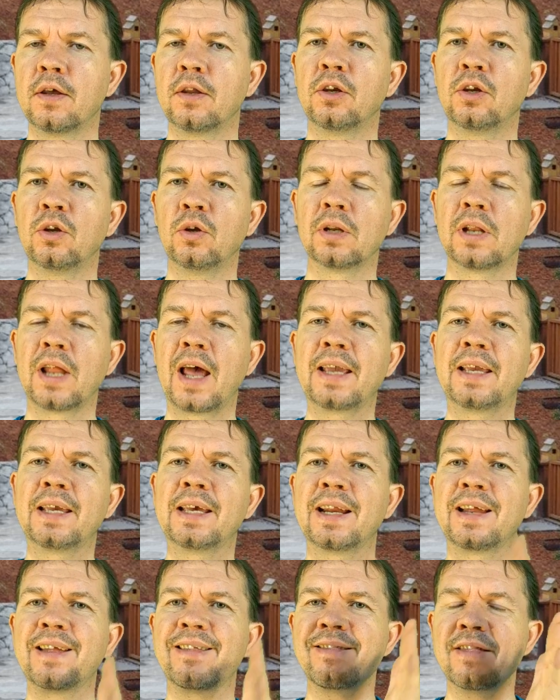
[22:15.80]
Do you like
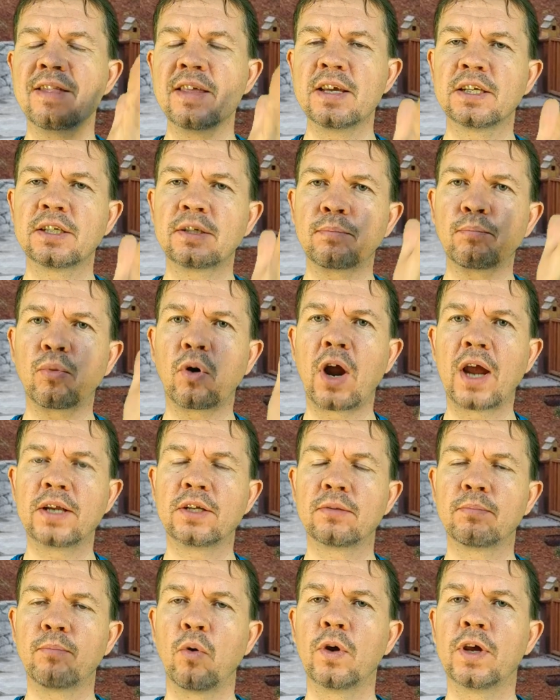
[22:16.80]
it at this
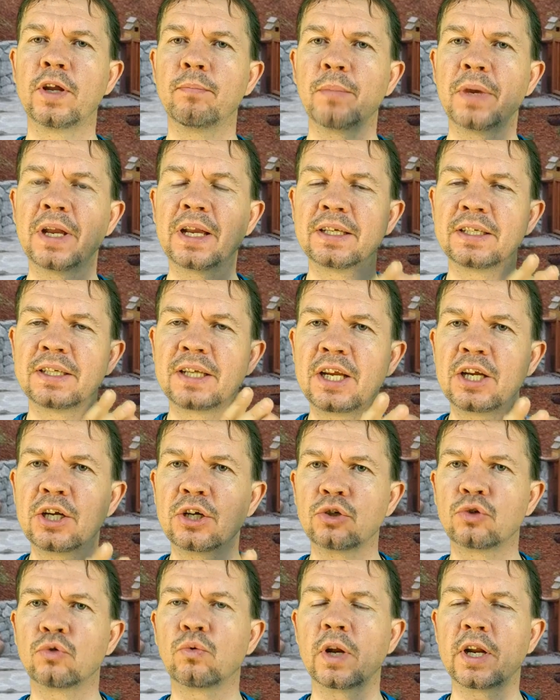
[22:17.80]
price point? Because
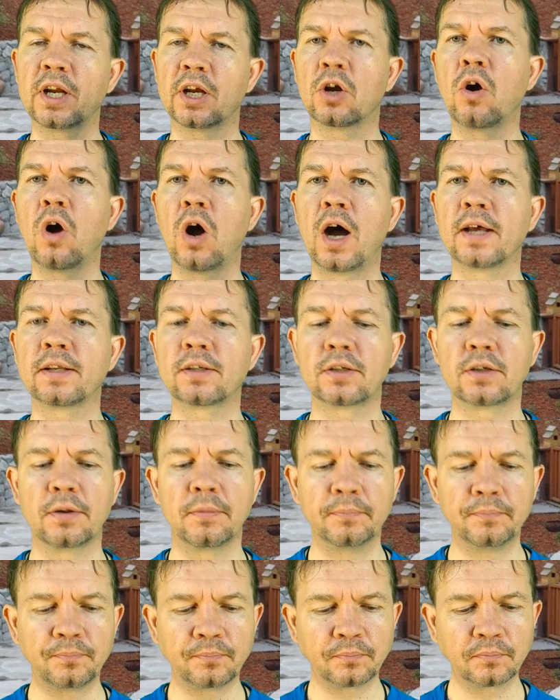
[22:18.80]
here's what it cost.
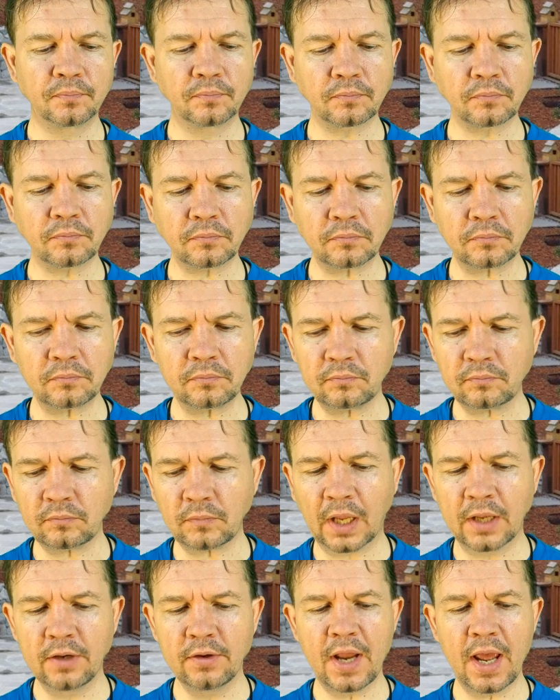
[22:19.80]

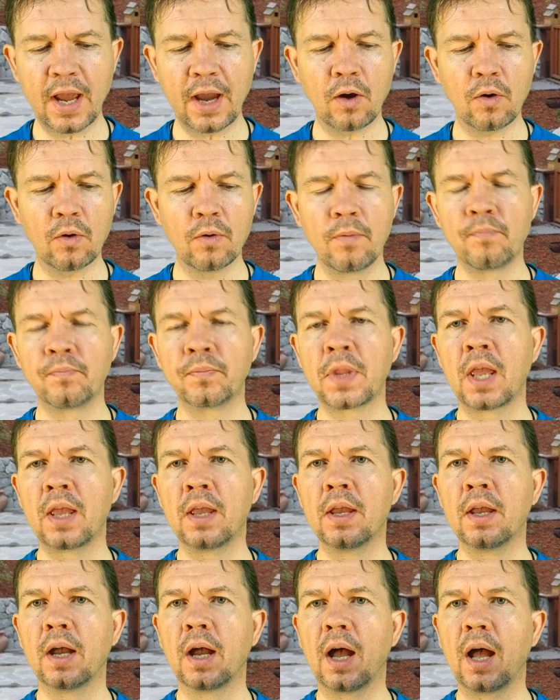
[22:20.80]
Now,
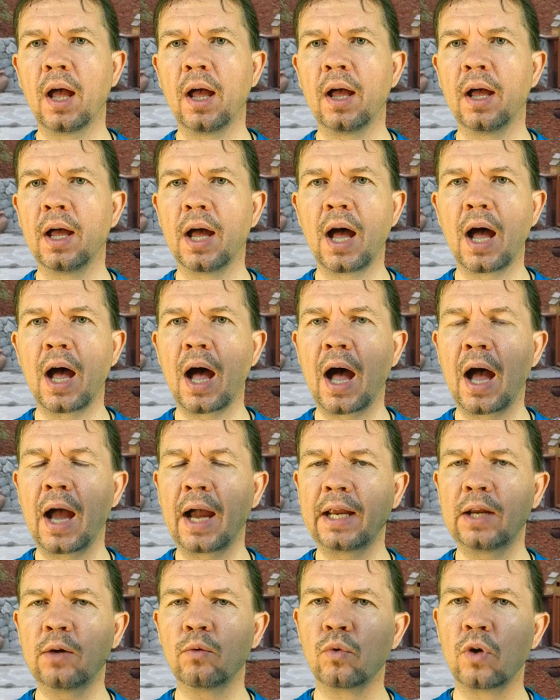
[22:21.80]

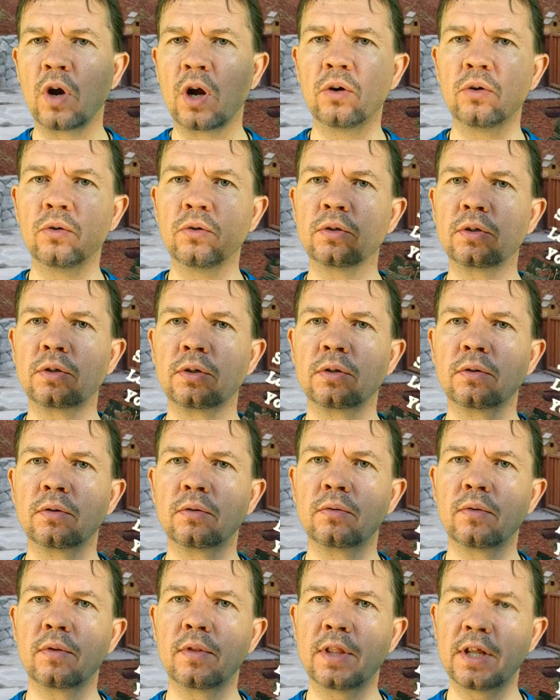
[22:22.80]
I wrote
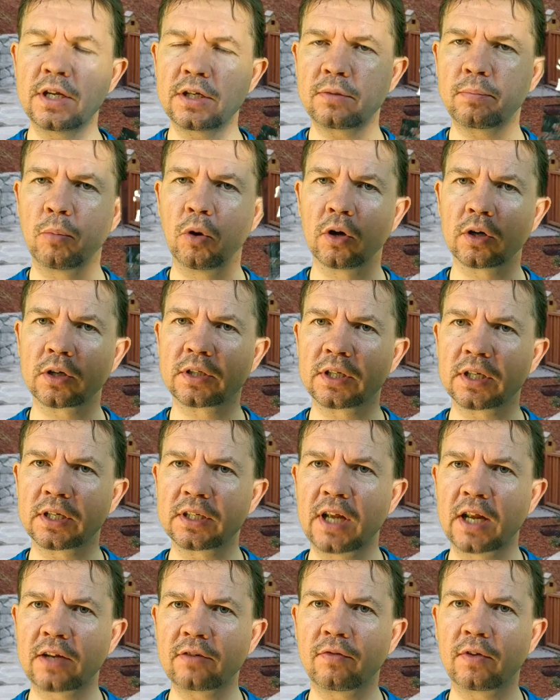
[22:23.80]
this book,
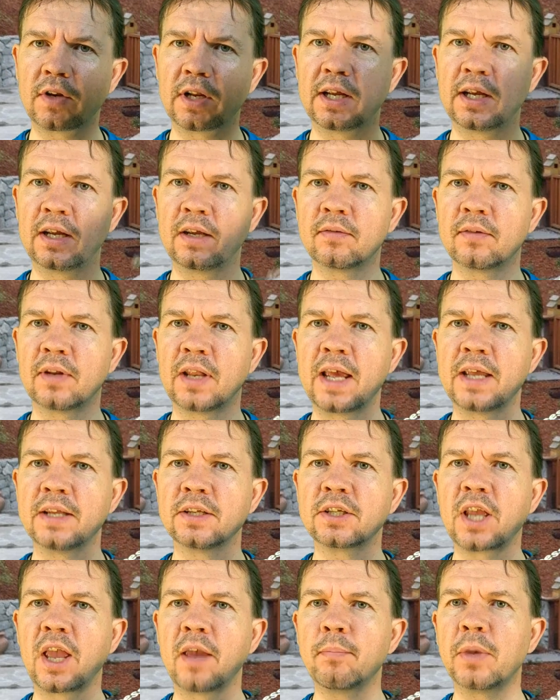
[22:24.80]
Successfully
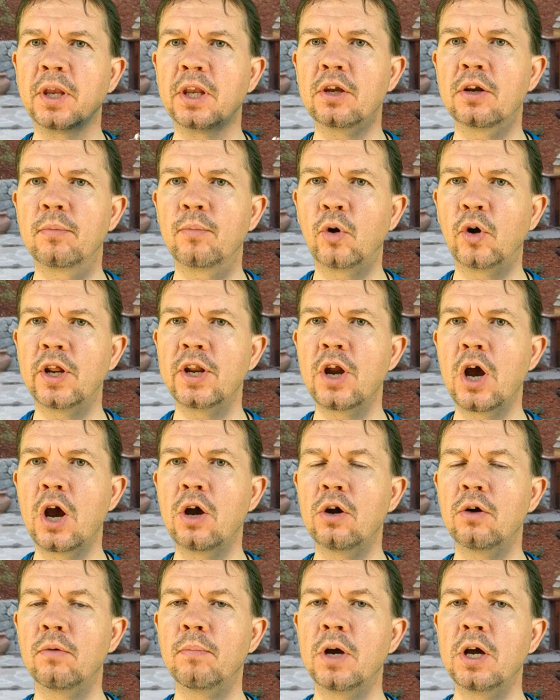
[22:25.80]
Landscaping Your Marin
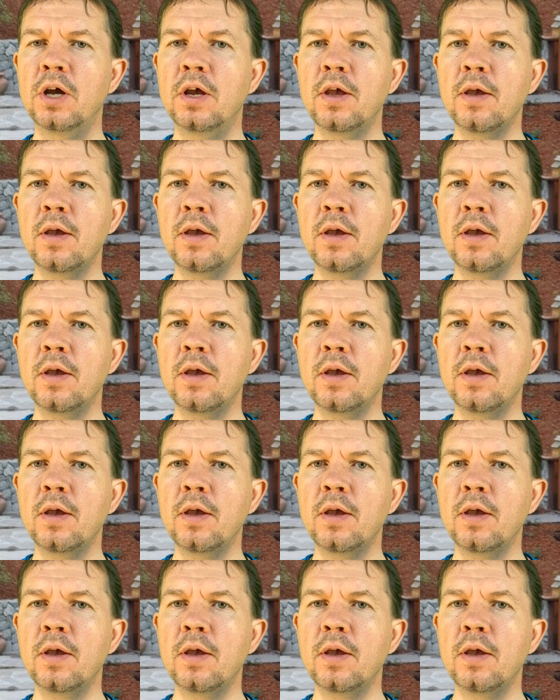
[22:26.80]
Home,